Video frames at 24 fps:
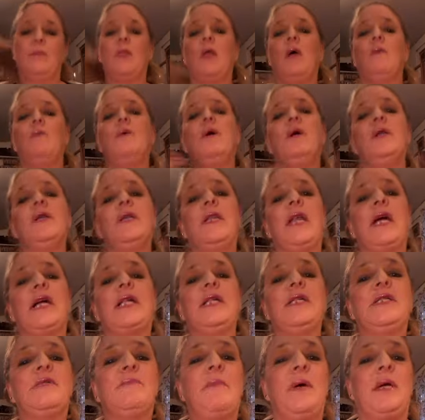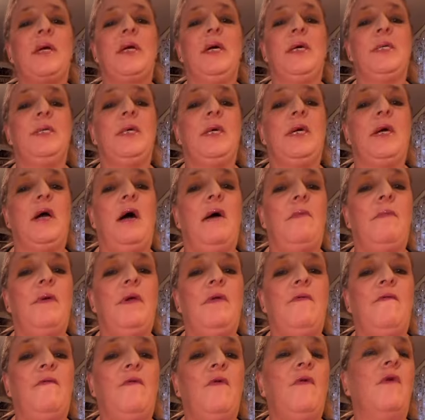I'm wearing the necklace my cousin got
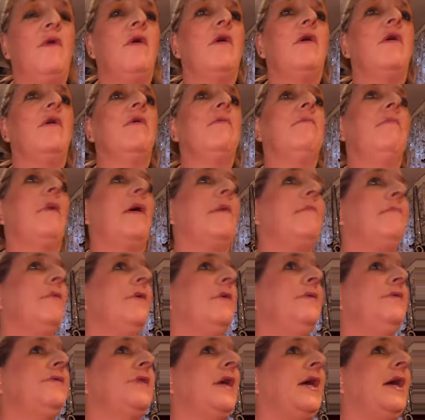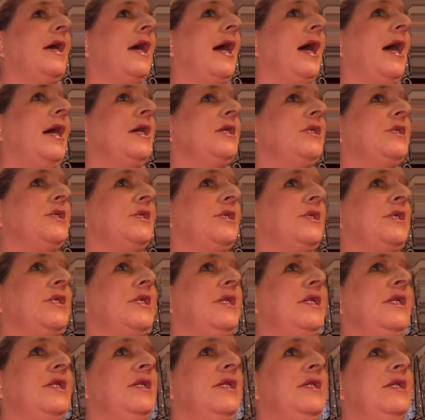me for my birthday,
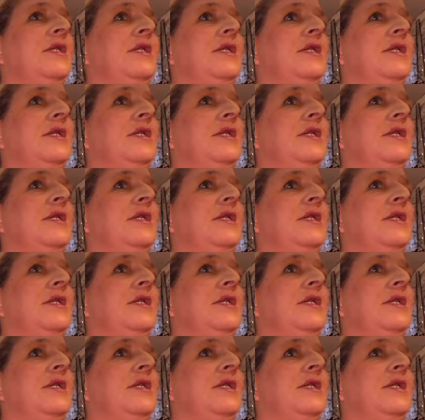actually.